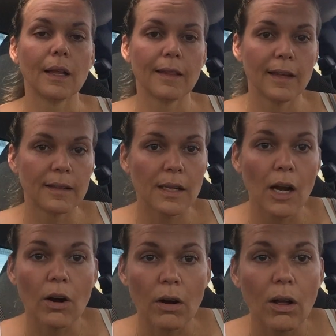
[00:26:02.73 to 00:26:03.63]
that they
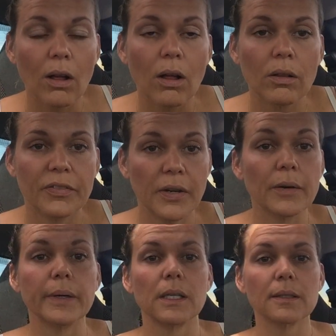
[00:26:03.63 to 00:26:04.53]
are all
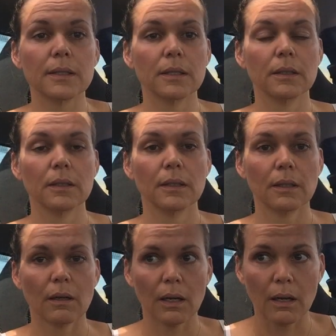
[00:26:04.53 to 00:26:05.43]
theories,
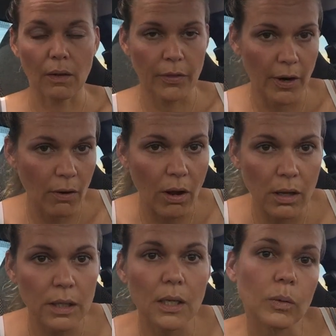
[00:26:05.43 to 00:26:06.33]
they're
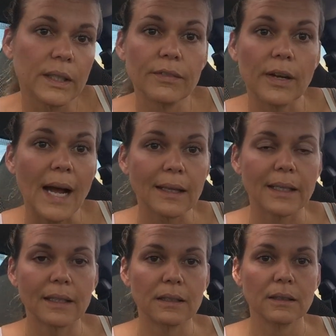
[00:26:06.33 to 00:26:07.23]
all equally
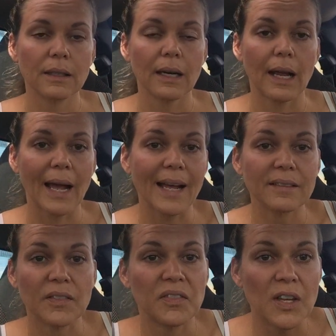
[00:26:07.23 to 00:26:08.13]
valid
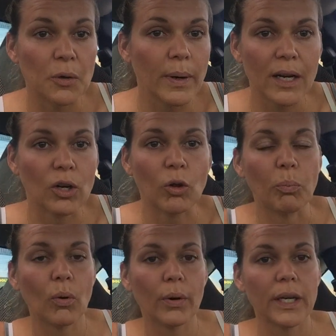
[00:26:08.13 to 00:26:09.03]
at the theoretical
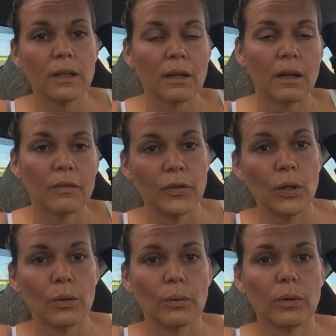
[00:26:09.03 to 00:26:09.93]
point of
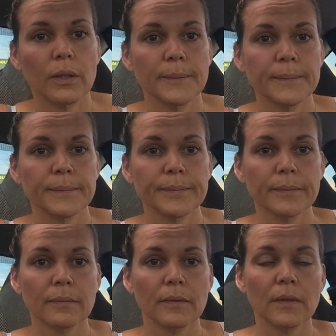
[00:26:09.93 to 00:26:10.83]
view.
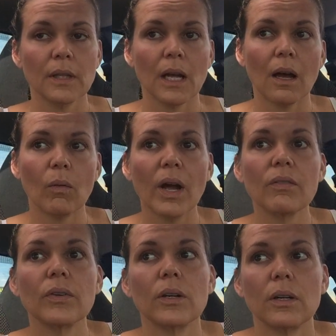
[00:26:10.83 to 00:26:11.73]

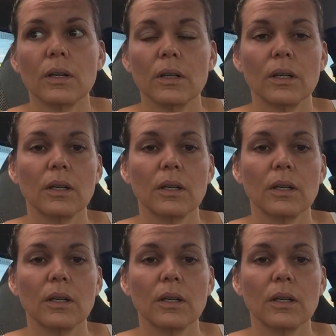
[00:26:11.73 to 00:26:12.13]
However,